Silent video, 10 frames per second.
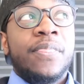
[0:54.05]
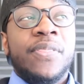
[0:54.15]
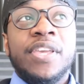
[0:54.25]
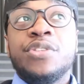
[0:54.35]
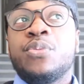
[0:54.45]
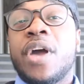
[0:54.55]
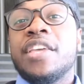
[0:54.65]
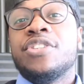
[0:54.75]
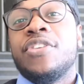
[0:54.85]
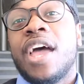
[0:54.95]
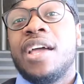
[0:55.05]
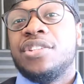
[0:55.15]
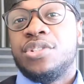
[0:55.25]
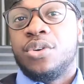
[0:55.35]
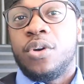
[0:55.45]
these ways are
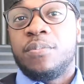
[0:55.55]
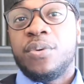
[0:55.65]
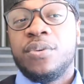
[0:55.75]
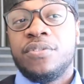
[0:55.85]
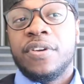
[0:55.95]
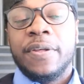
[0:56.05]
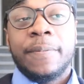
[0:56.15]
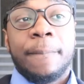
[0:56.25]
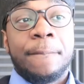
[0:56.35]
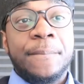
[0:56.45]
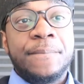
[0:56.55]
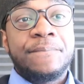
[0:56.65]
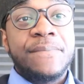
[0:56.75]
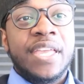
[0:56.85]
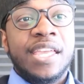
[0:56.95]
not short-proof.
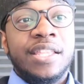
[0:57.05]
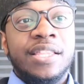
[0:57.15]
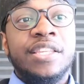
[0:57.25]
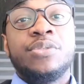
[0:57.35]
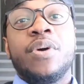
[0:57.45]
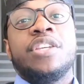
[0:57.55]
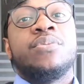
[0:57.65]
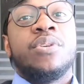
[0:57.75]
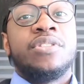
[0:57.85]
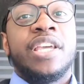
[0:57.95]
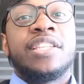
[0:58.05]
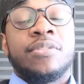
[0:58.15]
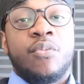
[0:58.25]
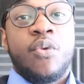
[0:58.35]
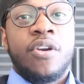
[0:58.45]
These ways will take
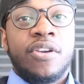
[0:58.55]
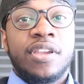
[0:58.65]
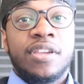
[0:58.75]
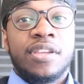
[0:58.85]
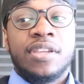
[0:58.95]
some work.